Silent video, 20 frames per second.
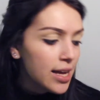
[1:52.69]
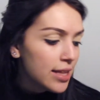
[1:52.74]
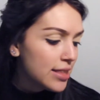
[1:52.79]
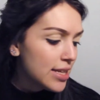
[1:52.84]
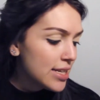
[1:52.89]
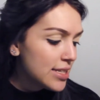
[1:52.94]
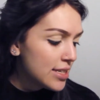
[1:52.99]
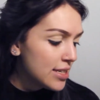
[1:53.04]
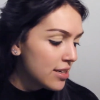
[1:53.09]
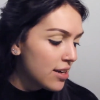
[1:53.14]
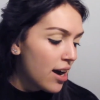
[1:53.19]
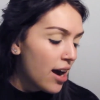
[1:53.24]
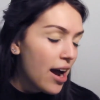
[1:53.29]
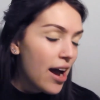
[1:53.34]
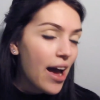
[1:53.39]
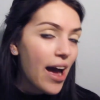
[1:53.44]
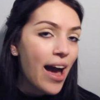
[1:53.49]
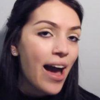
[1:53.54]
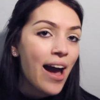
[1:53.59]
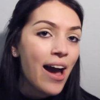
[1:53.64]
they did not
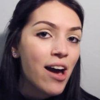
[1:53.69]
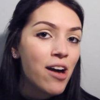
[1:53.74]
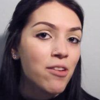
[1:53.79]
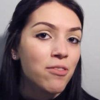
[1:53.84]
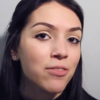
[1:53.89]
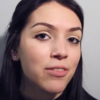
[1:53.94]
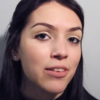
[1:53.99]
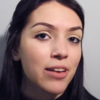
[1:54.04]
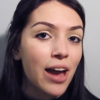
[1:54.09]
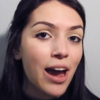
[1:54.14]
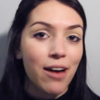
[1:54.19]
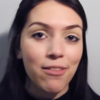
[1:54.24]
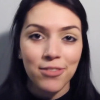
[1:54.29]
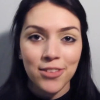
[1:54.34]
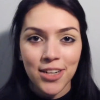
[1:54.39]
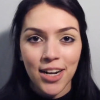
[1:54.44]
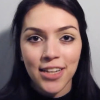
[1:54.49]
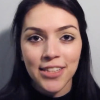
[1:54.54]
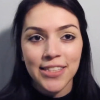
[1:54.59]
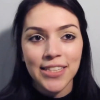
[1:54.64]
have
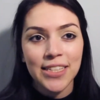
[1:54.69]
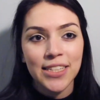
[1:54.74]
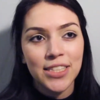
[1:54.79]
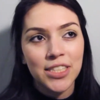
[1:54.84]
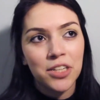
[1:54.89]
advertising.